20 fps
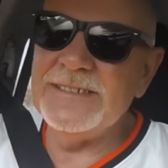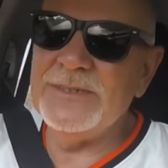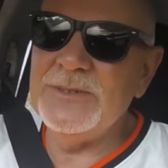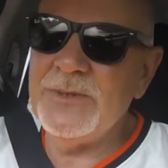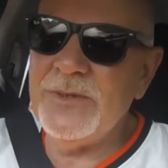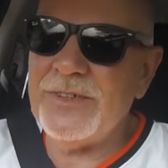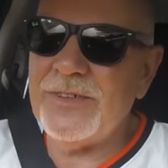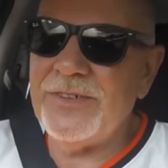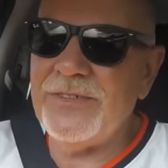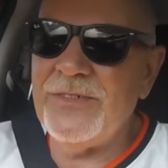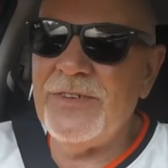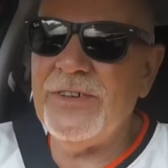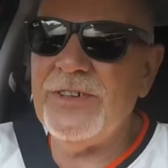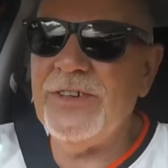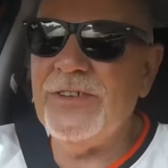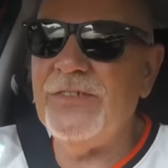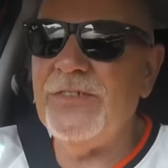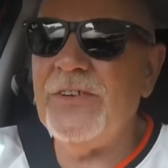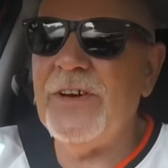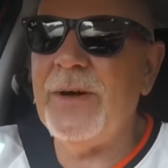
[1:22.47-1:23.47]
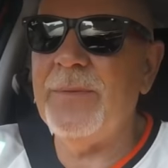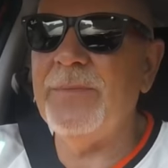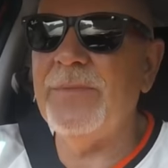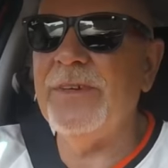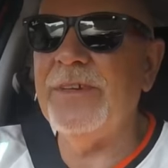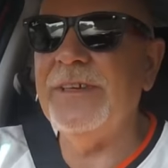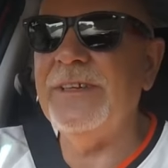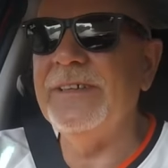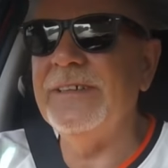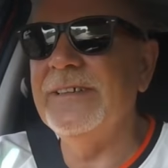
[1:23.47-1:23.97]
What a funny
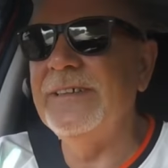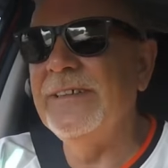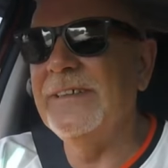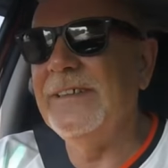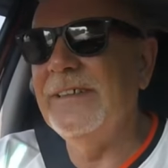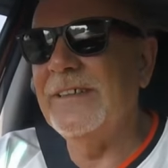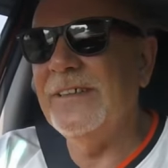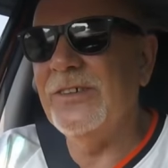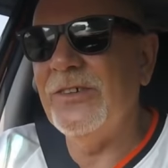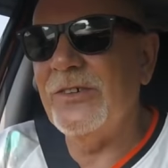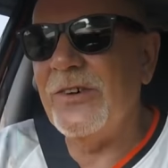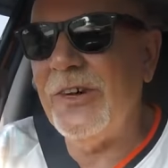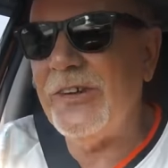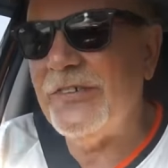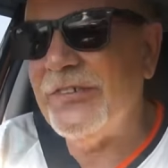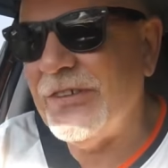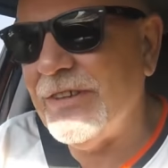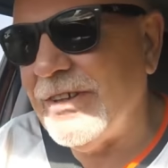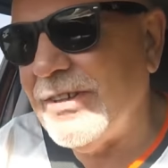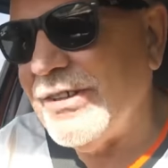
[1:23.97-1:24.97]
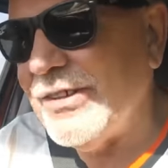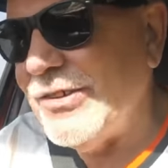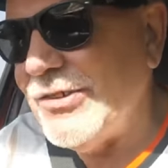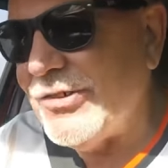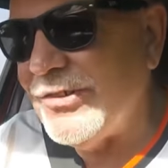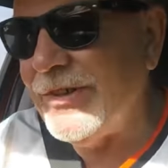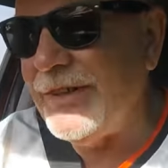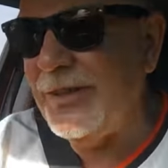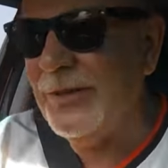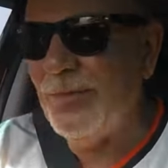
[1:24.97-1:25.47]
family, Gretel and
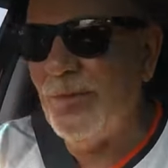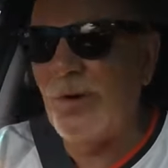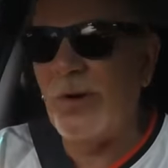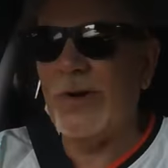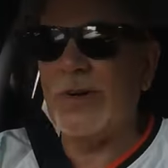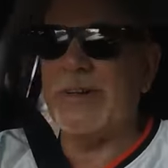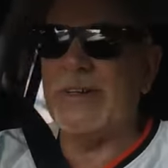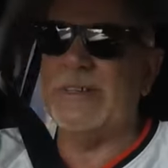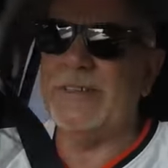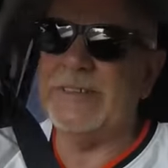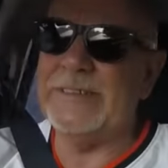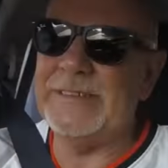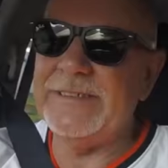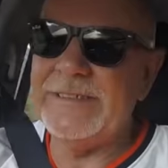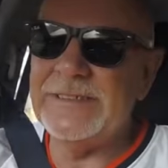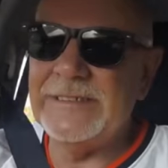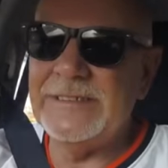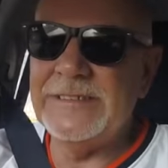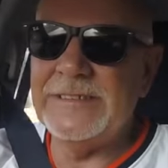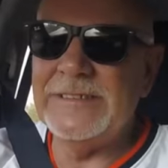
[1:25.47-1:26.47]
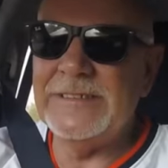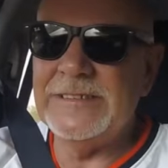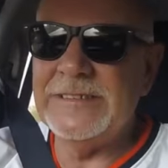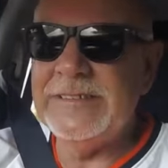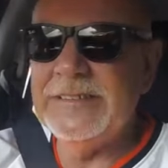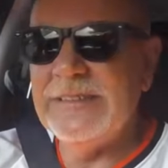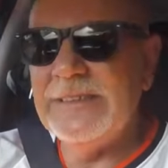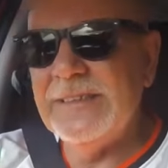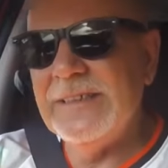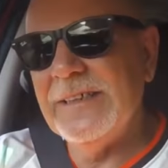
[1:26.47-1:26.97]
Greewok.
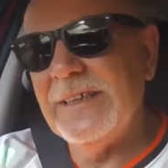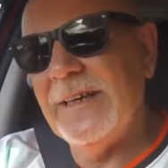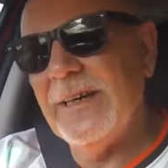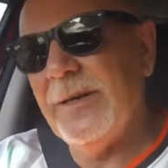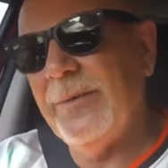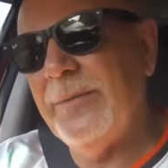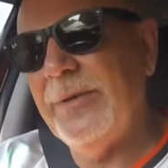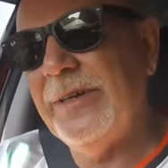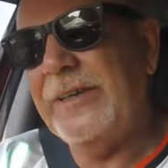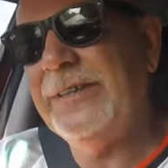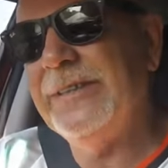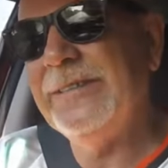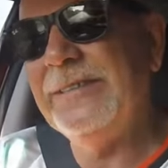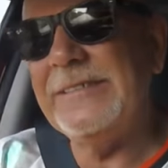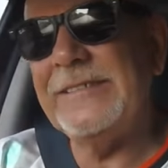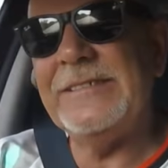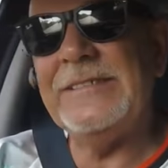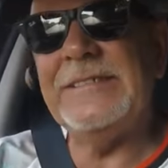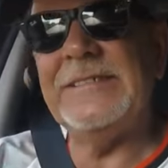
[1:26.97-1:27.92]
I mean,